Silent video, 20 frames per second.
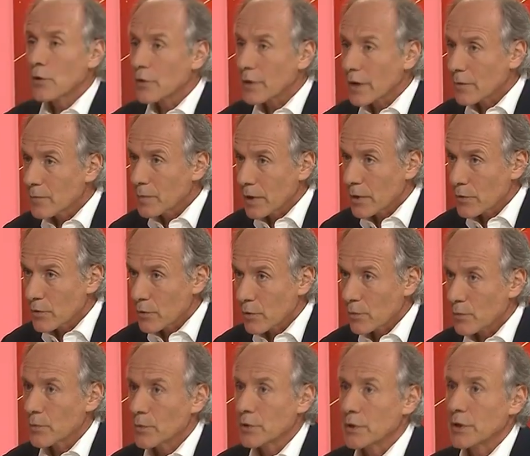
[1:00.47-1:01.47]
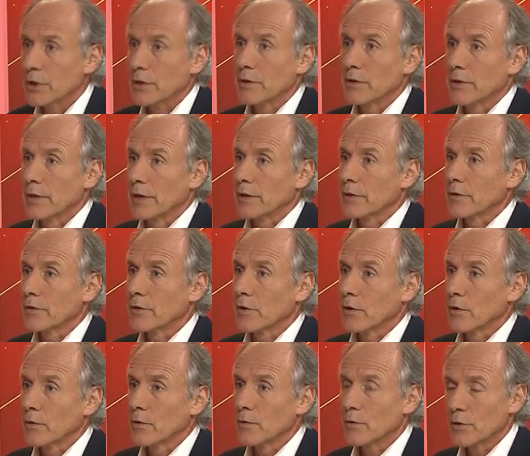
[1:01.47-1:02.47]
government has not rejected that.
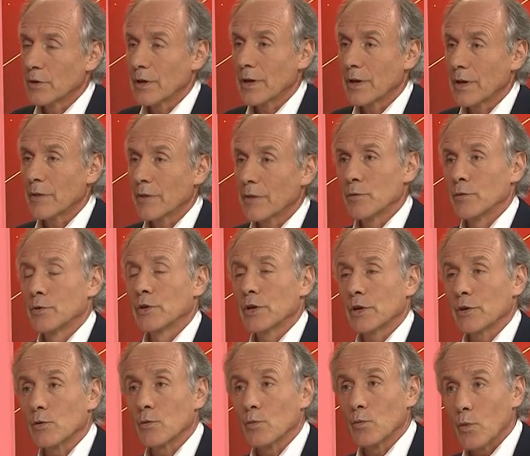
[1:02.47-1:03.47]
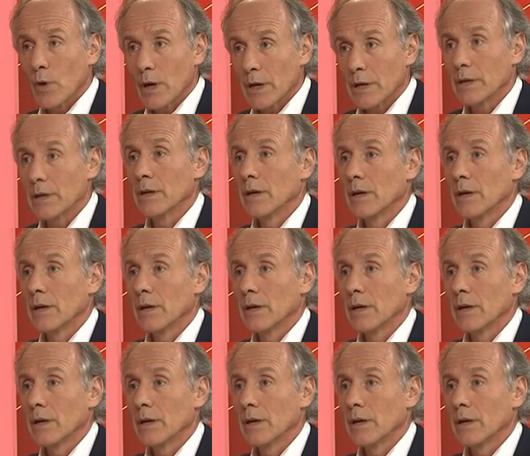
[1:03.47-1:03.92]
So the government rejected one